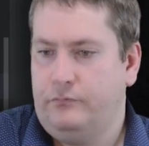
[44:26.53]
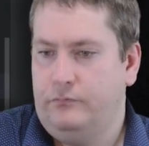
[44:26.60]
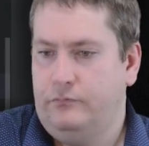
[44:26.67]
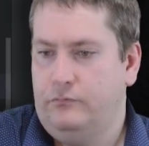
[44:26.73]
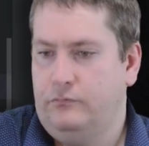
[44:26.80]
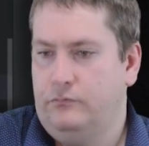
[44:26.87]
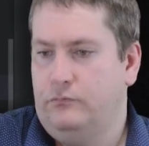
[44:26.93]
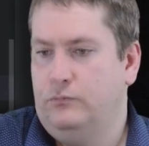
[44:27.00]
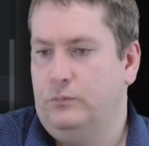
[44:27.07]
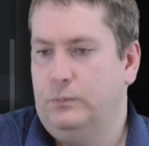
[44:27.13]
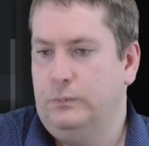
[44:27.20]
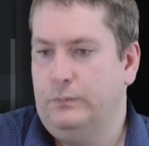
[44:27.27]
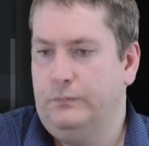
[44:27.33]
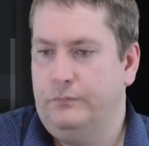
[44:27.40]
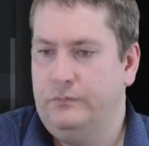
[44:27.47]
I
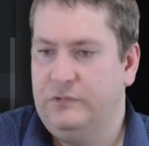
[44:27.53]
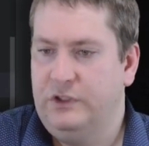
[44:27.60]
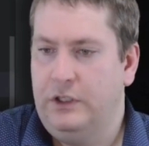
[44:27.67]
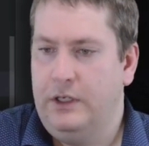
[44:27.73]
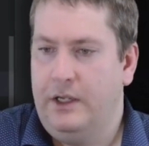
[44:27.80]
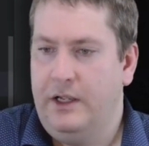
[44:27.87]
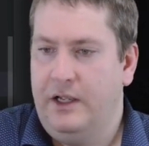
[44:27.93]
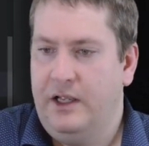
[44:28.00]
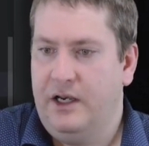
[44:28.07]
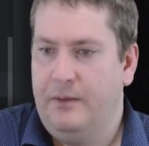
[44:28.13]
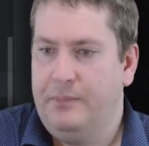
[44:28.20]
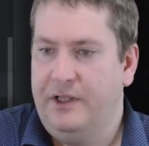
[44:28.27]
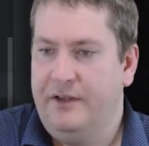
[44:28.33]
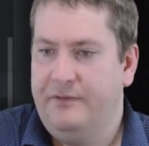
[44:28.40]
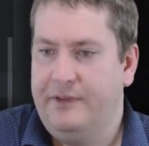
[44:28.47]

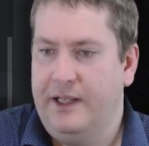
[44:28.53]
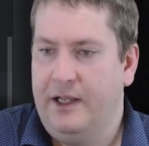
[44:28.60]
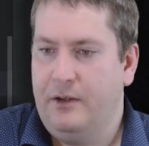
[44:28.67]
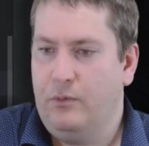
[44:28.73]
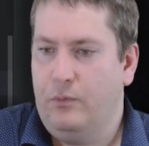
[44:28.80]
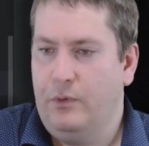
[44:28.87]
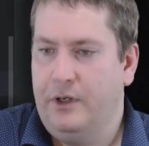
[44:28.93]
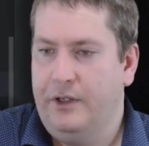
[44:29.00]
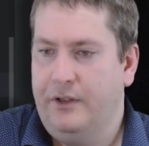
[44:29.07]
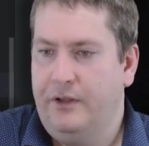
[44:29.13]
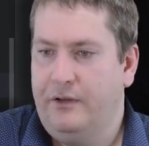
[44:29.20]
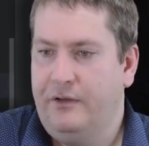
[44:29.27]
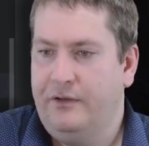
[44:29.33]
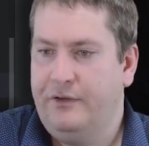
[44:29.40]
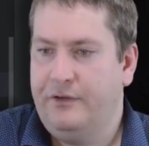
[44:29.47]
believe that
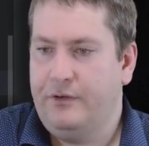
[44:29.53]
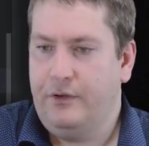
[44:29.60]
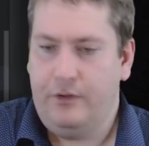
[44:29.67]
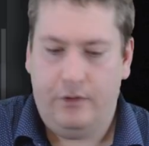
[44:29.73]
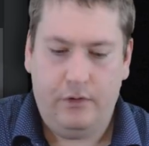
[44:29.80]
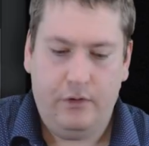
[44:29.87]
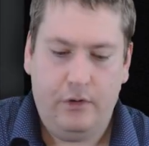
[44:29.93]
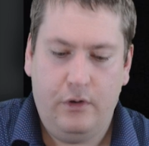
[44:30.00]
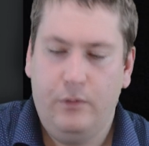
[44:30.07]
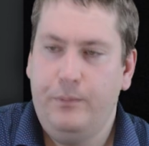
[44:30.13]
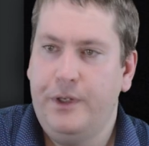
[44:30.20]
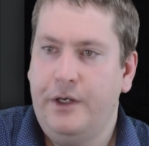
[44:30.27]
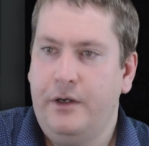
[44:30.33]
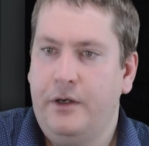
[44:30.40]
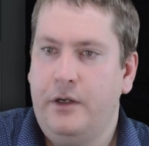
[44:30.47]
was
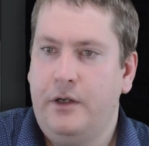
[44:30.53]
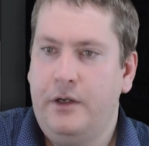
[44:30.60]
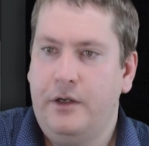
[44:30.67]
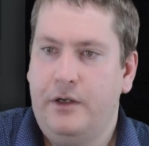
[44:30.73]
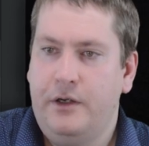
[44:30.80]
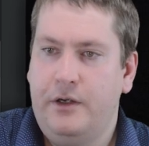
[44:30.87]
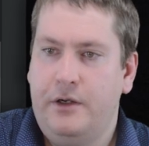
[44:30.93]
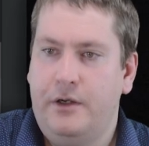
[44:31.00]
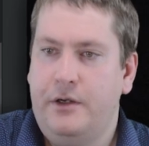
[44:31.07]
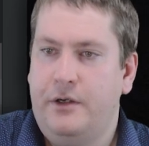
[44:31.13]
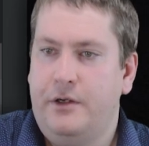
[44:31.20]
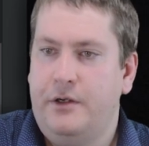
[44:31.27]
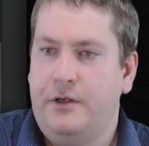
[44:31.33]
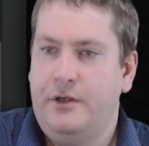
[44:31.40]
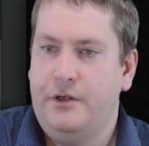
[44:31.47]
open
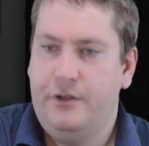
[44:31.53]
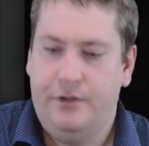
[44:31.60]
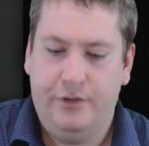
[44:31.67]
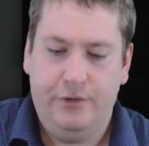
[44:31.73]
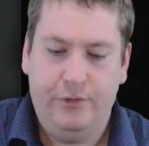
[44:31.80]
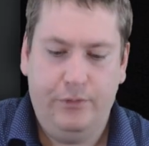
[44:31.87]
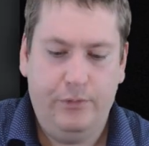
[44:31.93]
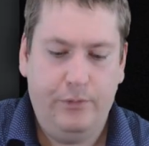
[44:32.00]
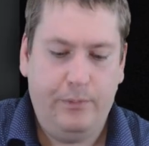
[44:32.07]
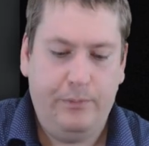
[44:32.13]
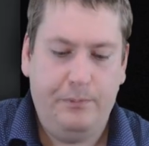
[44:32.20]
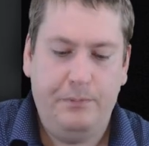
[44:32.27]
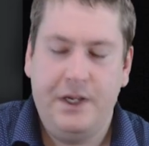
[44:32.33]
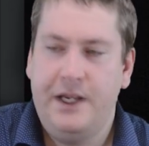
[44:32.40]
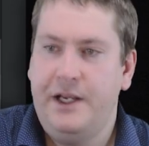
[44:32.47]
to
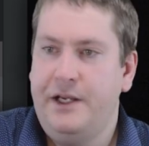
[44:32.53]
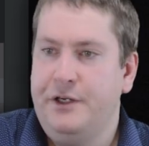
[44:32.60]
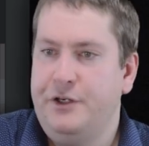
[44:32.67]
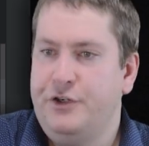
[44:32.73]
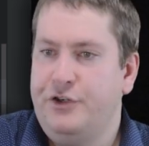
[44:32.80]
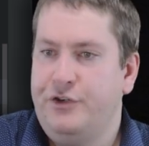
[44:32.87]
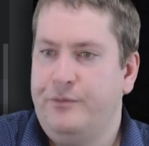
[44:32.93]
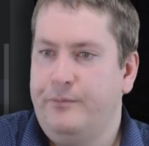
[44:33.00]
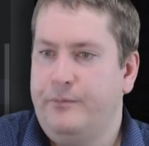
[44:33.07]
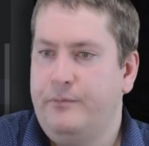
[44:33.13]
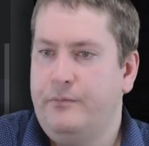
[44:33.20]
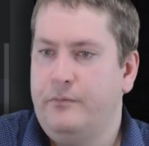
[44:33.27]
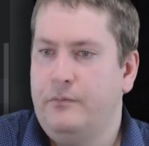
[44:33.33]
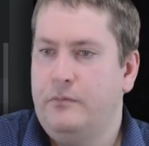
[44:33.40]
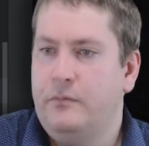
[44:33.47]
page,
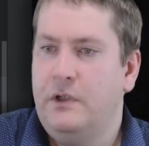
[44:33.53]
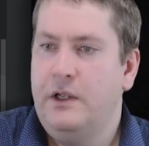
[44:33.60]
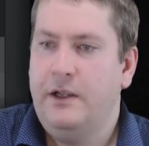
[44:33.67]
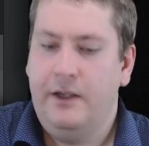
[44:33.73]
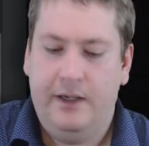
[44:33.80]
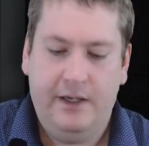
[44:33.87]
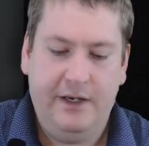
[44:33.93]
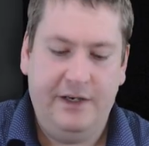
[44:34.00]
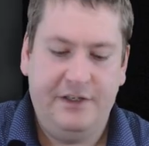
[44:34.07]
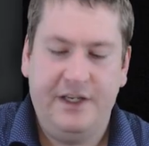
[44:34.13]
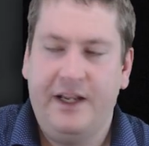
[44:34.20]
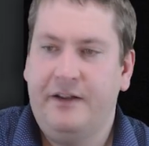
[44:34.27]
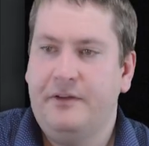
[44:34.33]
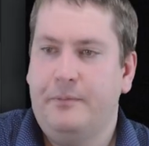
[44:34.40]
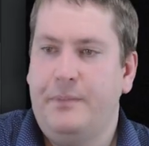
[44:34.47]
and it
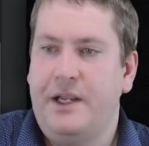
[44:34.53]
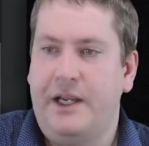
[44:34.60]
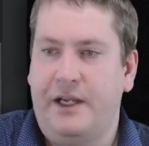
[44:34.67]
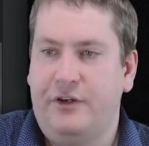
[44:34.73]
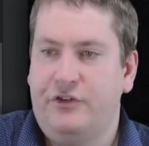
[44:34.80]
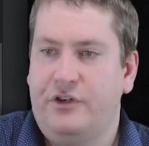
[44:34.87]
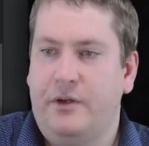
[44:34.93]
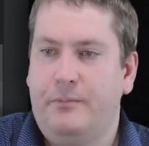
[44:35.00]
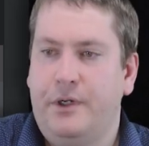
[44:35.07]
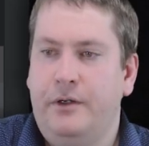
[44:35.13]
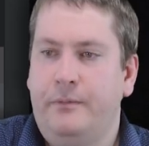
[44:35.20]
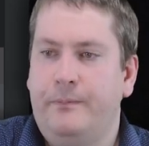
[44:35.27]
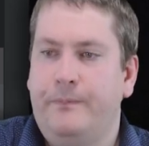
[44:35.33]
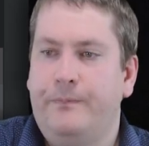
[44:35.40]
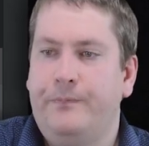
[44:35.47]
takes a page number.